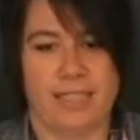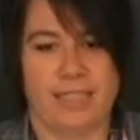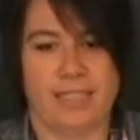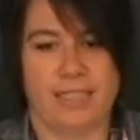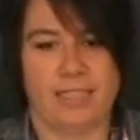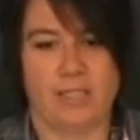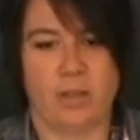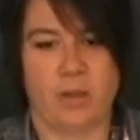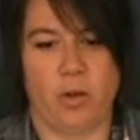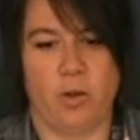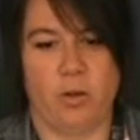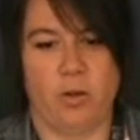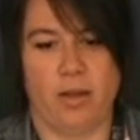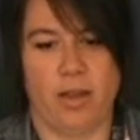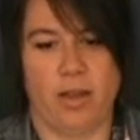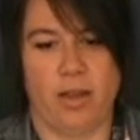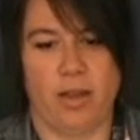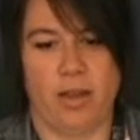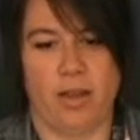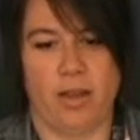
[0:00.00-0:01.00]
So
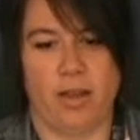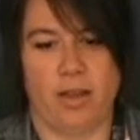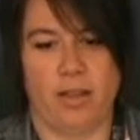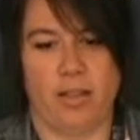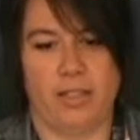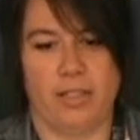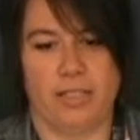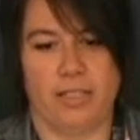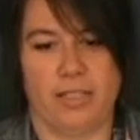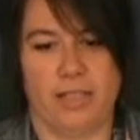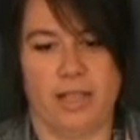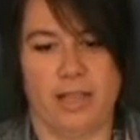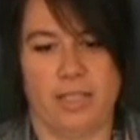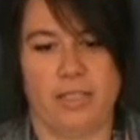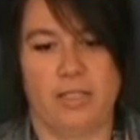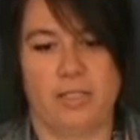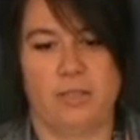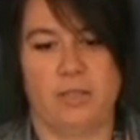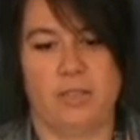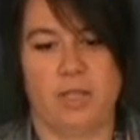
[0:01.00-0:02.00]
I
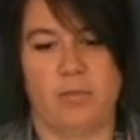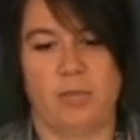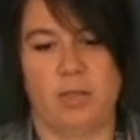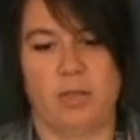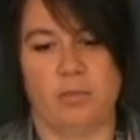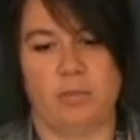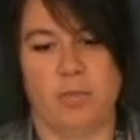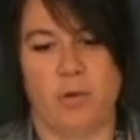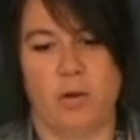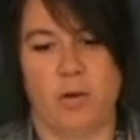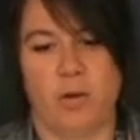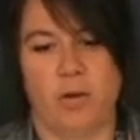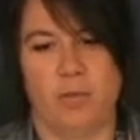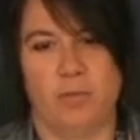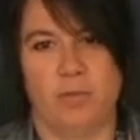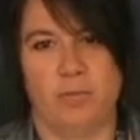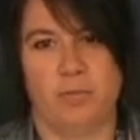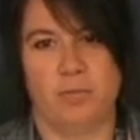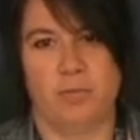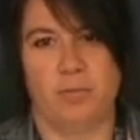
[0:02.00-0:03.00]
can do so much more
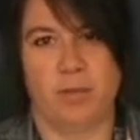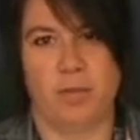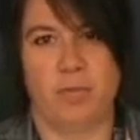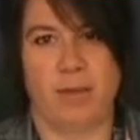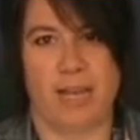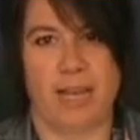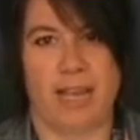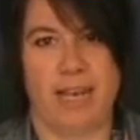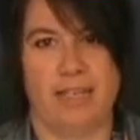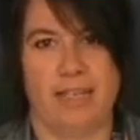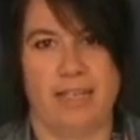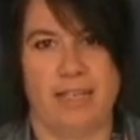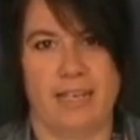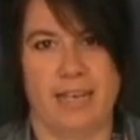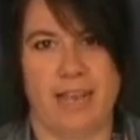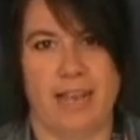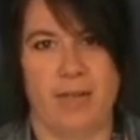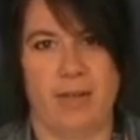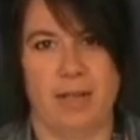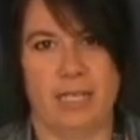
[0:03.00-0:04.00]
with my calendar
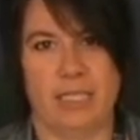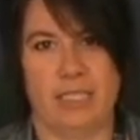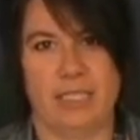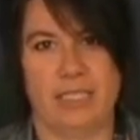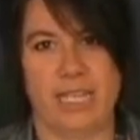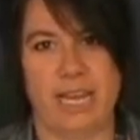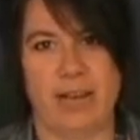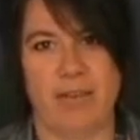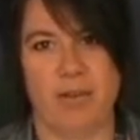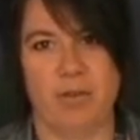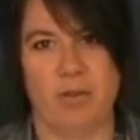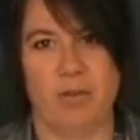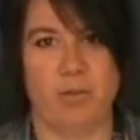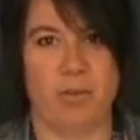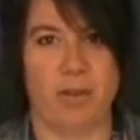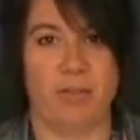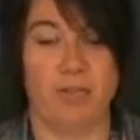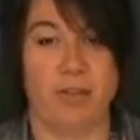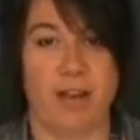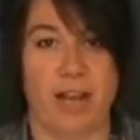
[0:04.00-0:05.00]
now. I can share it with
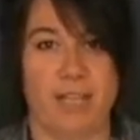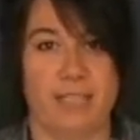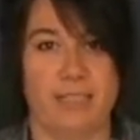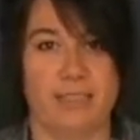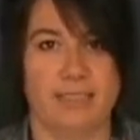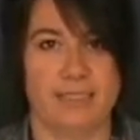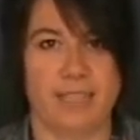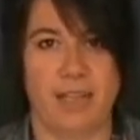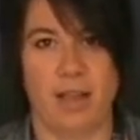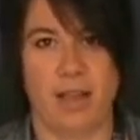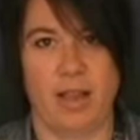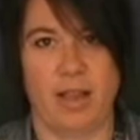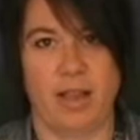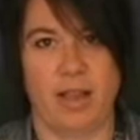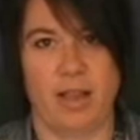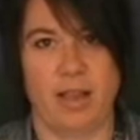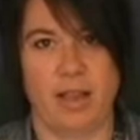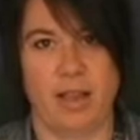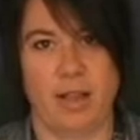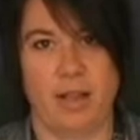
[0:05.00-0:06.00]
my friends,
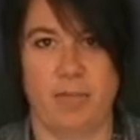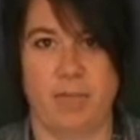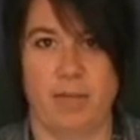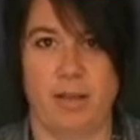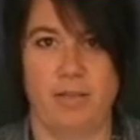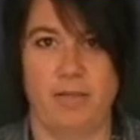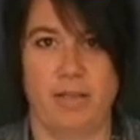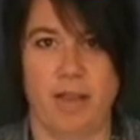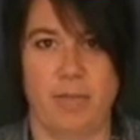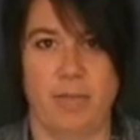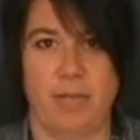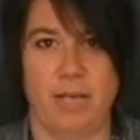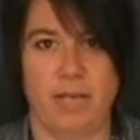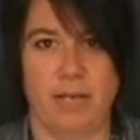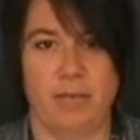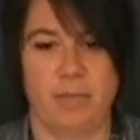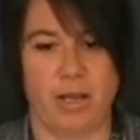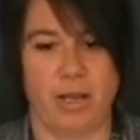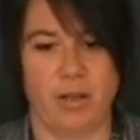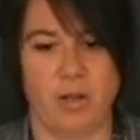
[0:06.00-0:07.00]
my family
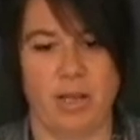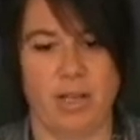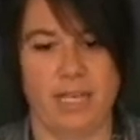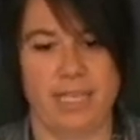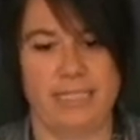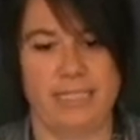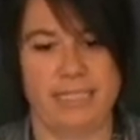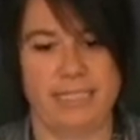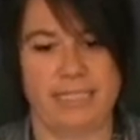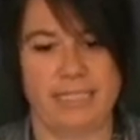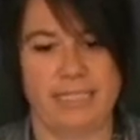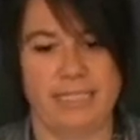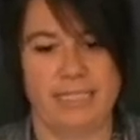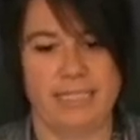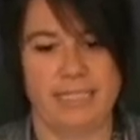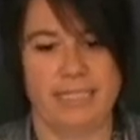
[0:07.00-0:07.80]
and my colleagues.